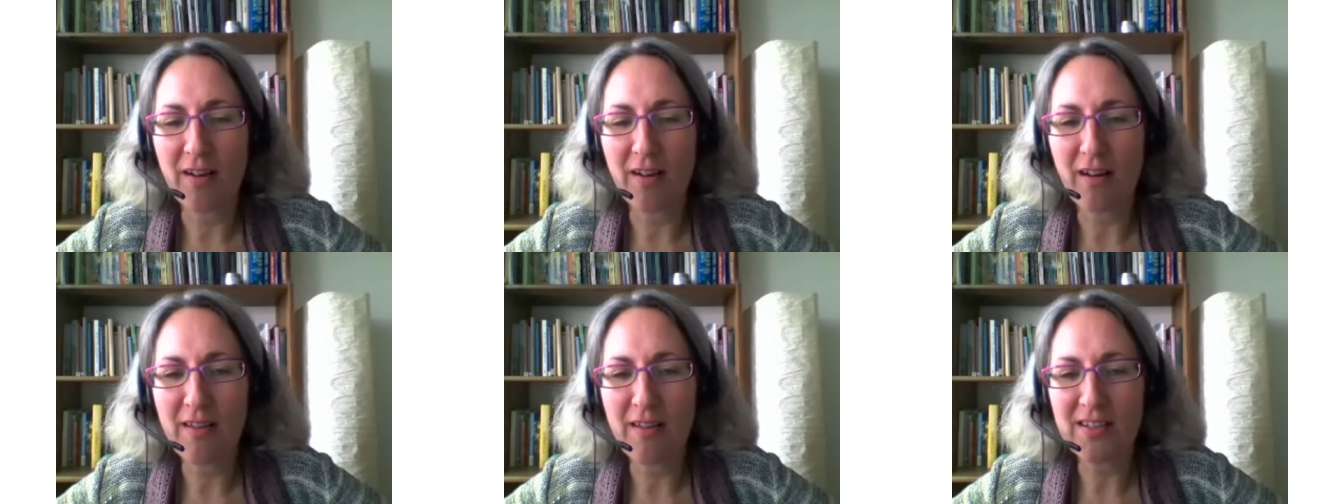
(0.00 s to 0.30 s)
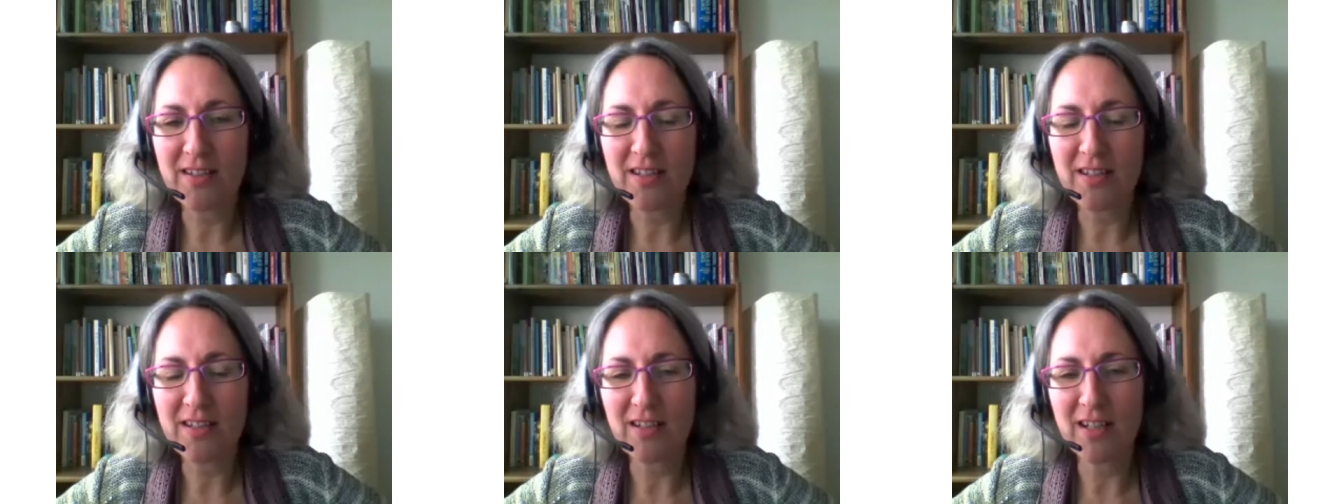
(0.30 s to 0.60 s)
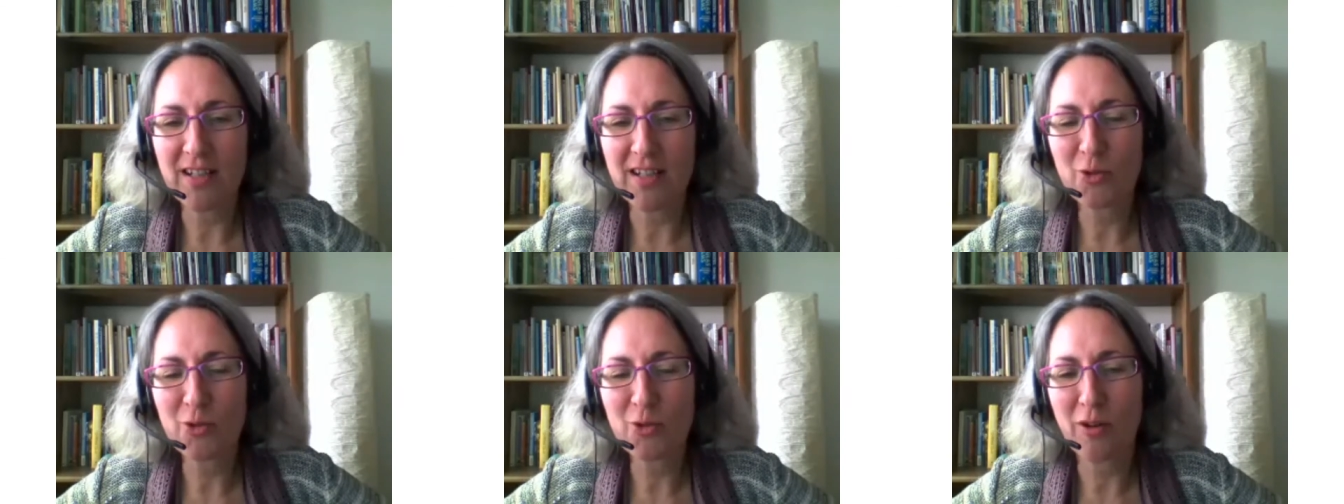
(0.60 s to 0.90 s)
either
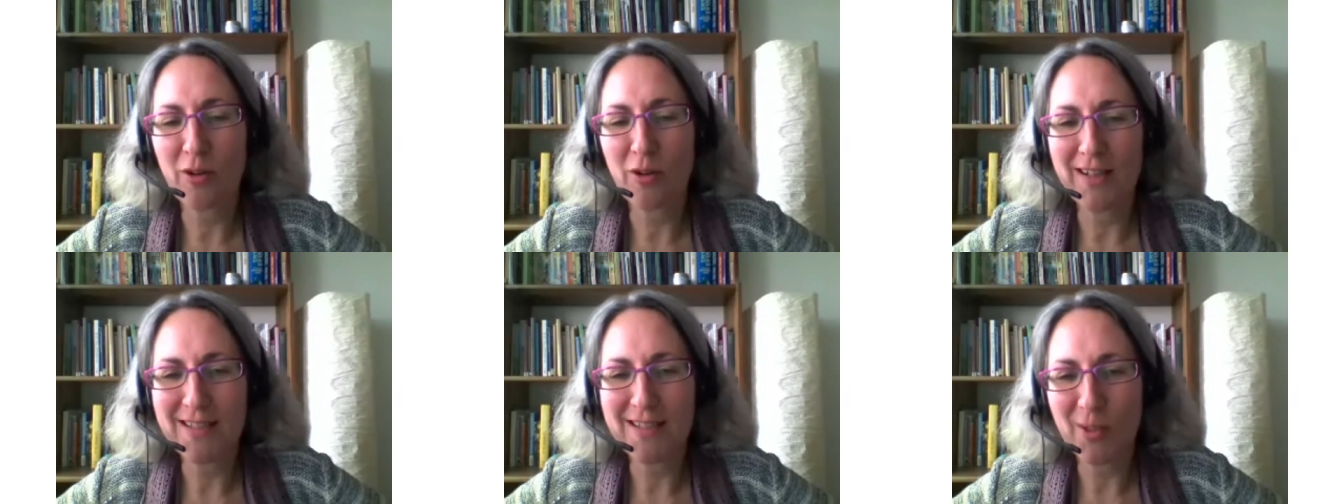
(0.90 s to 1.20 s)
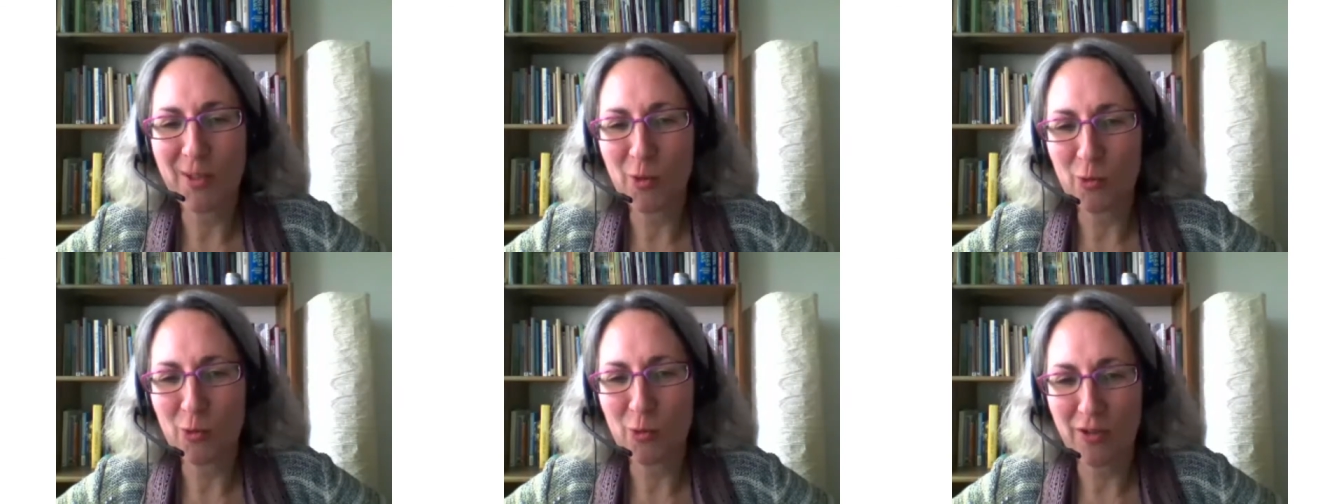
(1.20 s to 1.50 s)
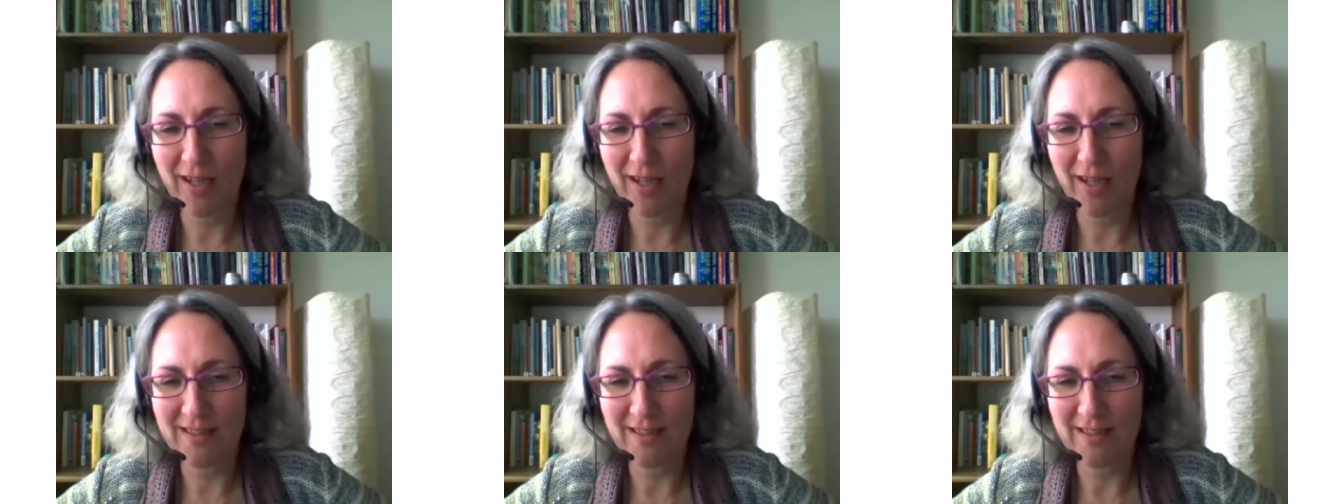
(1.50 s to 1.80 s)
done it, tried it, or
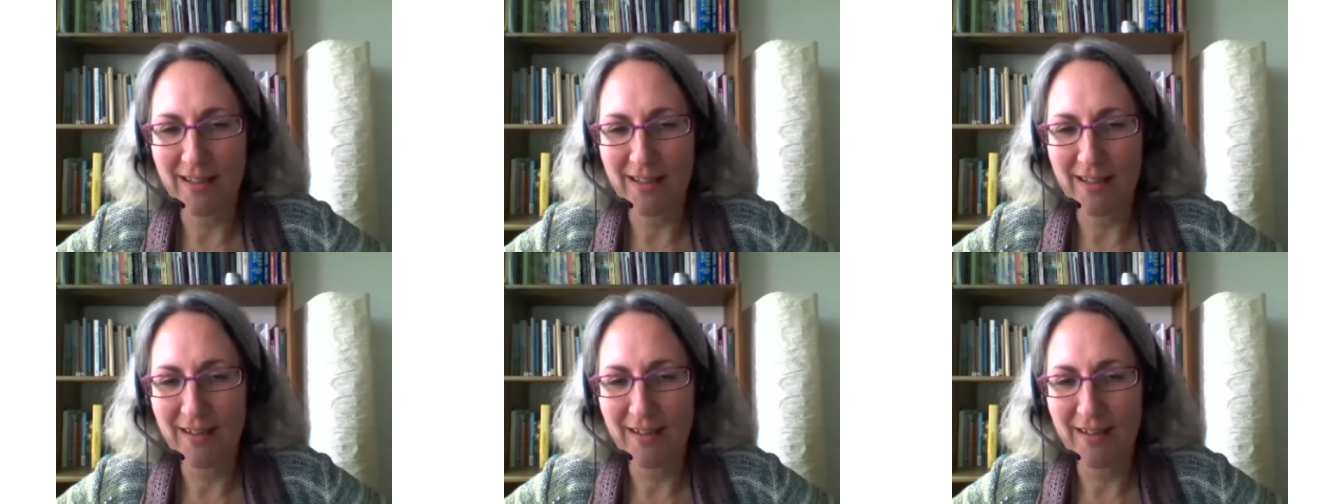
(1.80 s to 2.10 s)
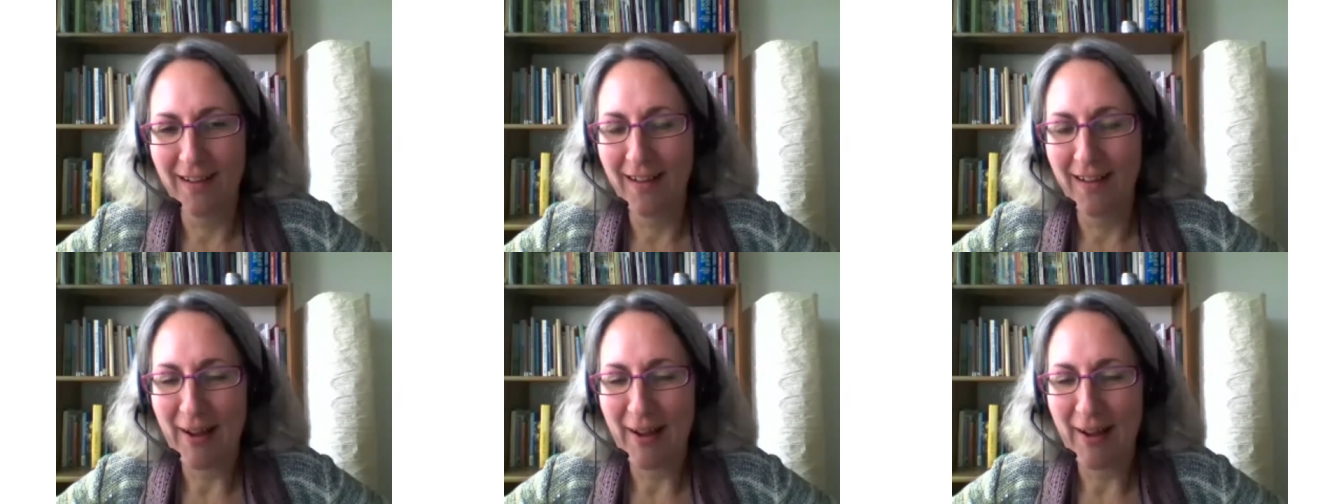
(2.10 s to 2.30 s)
trained in it.